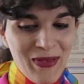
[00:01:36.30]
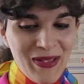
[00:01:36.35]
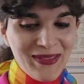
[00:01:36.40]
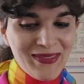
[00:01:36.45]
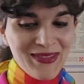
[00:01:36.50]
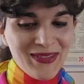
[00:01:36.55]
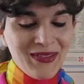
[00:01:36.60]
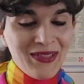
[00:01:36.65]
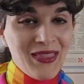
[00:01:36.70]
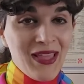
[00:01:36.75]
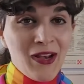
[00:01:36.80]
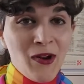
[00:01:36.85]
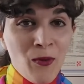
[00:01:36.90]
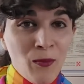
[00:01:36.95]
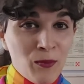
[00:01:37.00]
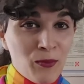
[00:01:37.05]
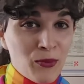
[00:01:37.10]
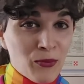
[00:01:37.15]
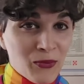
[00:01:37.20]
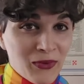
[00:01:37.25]
basically they
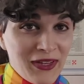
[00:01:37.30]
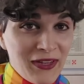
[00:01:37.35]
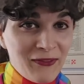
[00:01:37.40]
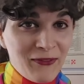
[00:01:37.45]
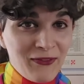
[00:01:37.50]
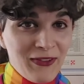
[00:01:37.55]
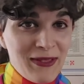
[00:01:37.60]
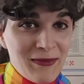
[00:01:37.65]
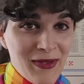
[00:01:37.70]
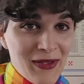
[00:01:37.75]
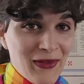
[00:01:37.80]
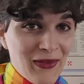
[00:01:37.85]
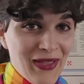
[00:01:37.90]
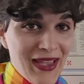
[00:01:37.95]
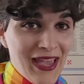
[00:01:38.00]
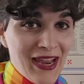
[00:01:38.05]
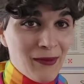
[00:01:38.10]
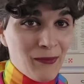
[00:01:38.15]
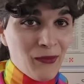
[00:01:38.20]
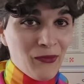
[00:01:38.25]
don't breed female
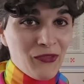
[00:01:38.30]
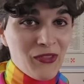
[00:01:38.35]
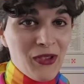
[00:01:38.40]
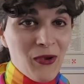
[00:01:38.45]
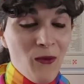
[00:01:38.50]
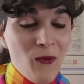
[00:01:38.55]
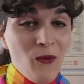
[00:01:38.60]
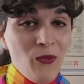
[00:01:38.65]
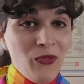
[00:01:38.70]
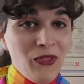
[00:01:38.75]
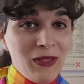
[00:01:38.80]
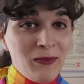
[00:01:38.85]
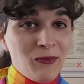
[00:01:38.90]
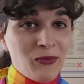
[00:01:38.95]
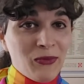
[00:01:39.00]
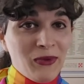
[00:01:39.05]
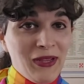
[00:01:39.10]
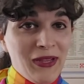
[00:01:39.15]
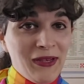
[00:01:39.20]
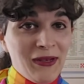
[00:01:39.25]
animals, they only
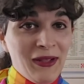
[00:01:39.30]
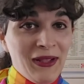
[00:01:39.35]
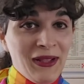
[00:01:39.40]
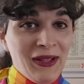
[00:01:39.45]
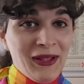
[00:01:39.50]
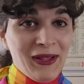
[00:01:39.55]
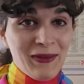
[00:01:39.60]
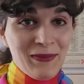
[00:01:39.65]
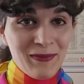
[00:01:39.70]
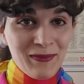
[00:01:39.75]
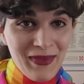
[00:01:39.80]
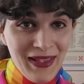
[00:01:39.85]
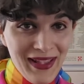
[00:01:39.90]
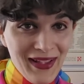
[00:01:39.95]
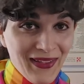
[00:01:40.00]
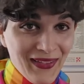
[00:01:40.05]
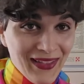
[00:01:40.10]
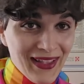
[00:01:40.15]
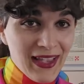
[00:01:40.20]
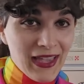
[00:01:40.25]
breed
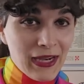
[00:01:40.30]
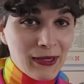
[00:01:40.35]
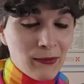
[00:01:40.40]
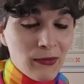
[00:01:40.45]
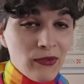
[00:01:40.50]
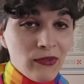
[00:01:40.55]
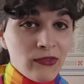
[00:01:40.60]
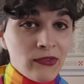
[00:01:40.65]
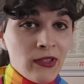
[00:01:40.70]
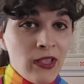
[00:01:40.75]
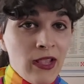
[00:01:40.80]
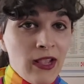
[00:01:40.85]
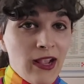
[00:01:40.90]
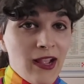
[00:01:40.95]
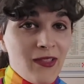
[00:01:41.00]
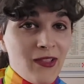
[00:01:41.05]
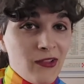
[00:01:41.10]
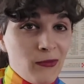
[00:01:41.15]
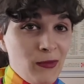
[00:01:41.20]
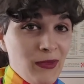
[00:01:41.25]
male animals.
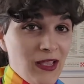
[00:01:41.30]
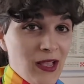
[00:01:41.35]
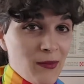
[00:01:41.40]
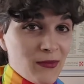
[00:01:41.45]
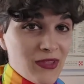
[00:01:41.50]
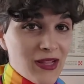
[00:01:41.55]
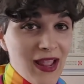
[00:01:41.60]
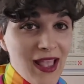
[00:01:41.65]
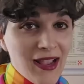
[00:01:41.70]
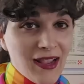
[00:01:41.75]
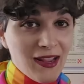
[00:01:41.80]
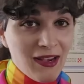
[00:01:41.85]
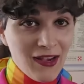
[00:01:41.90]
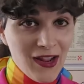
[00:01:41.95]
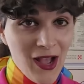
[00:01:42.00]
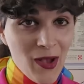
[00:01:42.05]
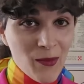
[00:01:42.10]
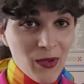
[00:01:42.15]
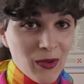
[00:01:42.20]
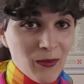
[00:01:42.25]
And this becomes an
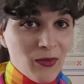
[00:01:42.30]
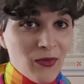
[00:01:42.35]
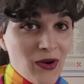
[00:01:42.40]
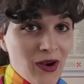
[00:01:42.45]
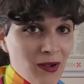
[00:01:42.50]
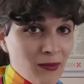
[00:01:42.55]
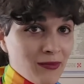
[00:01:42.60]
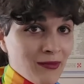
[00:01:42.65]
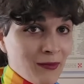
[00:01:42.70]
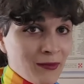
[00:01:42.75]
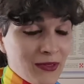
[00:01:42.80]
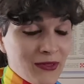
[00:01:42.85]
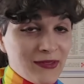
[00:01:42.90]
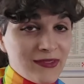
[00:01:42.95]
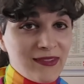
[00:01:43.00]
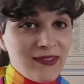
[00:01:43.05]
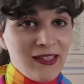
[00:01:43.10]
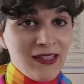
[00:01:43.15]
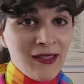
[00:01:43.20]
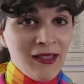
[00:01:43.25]
economic problem. You
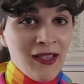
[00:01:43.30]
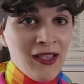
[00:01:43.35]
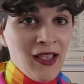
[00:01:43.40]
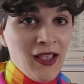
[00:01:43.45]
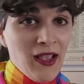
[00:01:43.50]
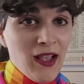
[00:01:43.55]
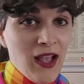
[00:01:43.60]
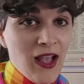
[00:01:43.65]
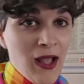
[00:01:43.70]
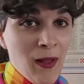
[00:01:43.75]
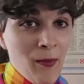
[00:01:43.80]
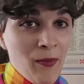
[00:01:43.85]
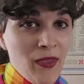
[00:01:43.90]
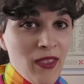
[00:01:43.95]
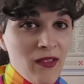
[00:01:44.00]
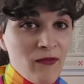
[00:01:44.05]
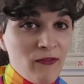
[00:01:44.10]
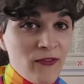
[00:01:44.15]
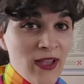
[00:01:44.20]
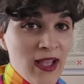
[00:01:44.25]
see,
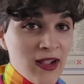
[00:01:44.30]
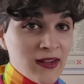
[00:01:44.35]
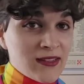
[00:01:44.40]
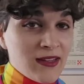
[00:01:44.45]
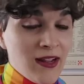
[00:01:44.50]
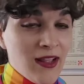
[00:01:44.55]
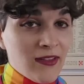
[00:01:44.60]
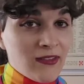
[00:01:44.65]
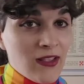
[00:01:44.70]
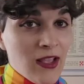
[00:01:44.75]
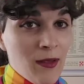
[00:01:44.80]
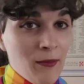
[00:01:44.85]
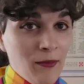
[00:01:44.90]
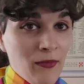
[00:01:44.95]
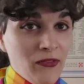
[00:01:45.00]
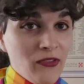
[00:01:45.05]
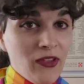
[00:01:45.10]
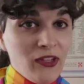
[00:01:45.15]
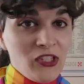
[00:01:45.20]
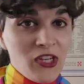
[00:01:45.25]
in fact, it has
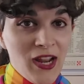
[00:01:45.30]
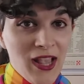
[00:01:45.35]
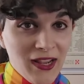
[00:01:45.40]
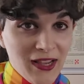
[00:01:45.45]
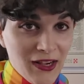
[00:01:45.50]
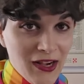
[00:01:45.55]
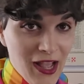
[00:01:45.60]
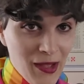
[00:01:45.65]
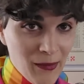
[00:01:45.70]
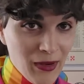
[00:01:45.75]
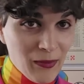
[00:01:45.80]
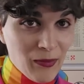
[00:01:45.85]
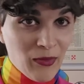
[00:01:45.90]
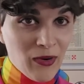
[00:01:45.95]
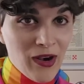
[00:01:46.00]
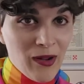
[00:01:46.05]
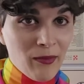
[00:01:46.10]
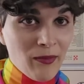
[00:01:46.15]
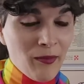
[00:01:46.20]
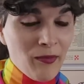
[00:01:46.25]
come such an economic
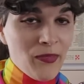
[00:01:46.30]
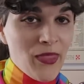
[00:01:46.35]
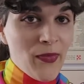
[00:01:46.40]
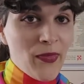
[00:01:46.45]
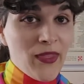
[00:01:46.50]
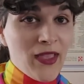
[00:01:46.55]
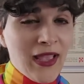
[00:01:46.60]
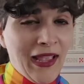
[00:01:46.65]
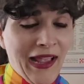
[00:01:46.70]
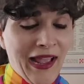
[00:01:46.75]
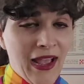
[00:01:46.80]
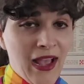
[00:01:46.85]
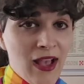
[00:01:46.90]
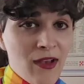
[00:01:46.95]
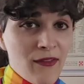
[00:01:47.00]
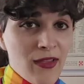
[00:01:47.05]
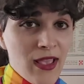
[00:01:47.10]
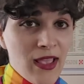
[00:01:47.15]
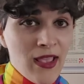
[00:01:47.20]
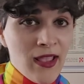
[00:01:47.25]
problem that they
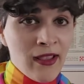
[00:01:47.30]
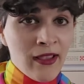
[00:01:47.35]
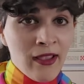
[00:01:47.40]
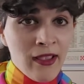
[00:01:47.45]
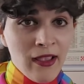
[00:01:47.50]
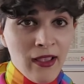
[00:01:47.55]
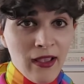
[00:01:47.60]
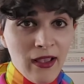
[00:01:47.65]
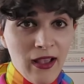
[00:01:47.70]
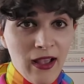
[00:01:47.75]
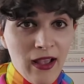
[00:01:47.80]
have a